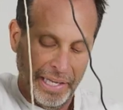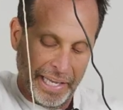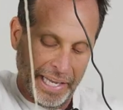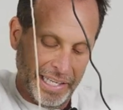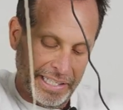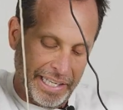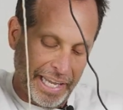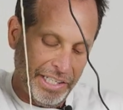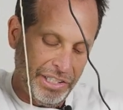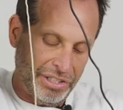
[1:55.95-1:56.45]

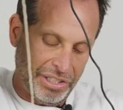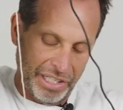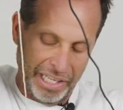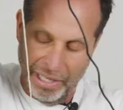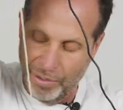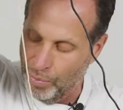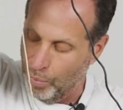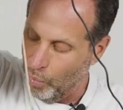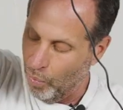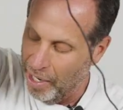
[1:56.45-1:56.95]
it gets
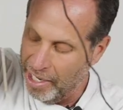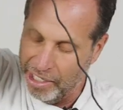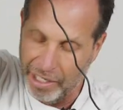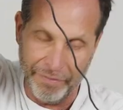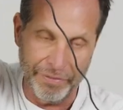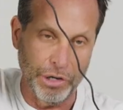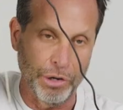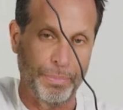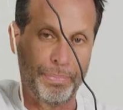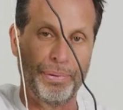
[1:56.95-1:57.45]
in the way
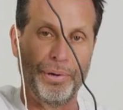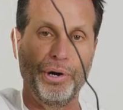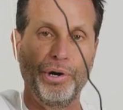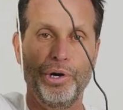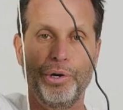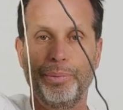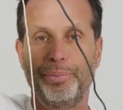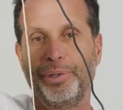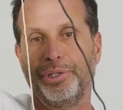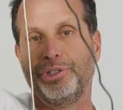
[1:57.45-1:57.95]
of your
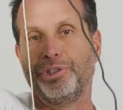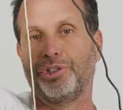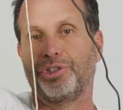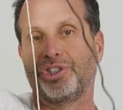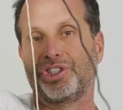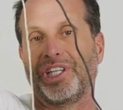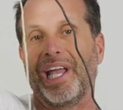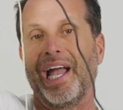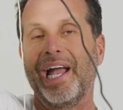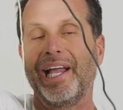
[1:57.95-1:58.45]
probe when you're
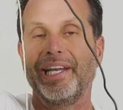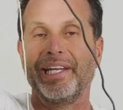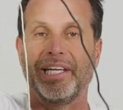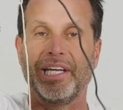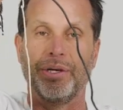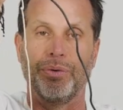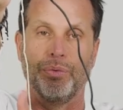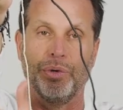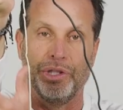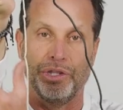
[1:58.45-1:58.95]
scanning
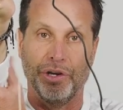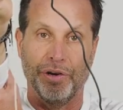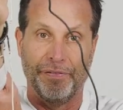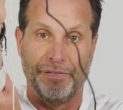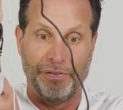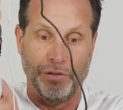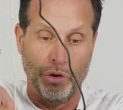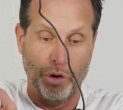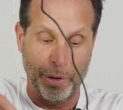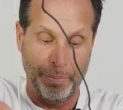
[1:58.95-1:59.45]
it with your
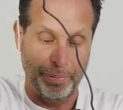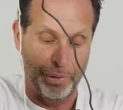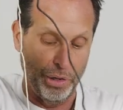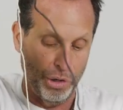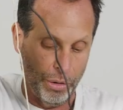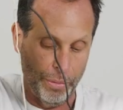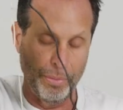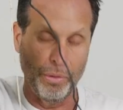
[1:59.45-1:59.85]
floor probe